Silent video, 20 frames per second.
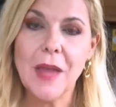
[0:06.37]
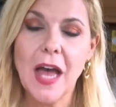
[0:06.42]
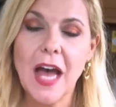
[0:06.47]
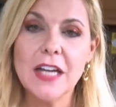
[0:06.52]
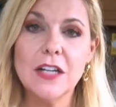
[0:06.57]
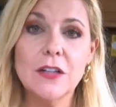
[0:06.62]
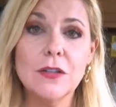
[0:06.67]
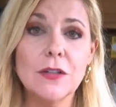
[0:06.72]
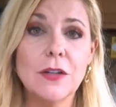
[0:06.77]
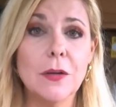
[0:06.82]
I
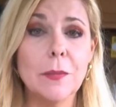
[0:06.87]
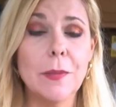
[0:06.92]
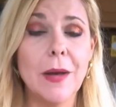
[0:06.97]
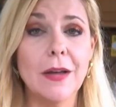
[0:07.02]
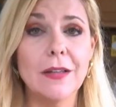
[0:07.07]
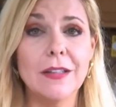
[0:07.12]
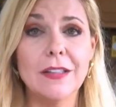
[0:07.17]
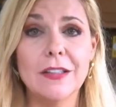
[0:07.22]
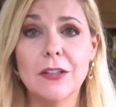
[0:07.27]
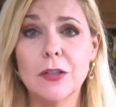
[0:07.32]
don't know
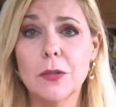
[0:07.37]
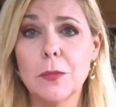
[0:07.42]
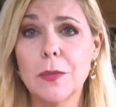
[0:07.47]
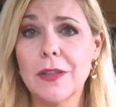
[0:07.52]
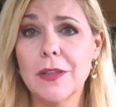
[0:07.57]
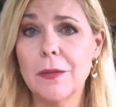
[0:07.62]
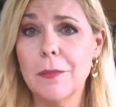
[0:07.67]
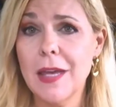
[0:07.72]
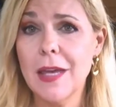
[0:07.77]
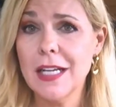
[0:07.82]
about you, but
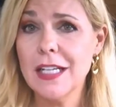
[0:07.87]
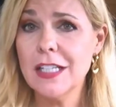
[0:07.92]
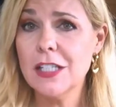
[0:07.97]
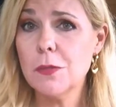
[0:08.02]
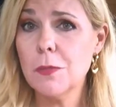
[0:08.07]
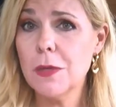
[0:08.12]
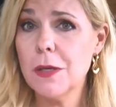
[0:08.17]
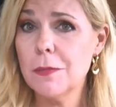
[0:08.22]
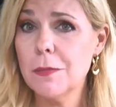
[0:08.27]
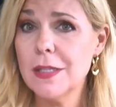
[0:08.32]
the
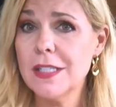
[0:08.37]
management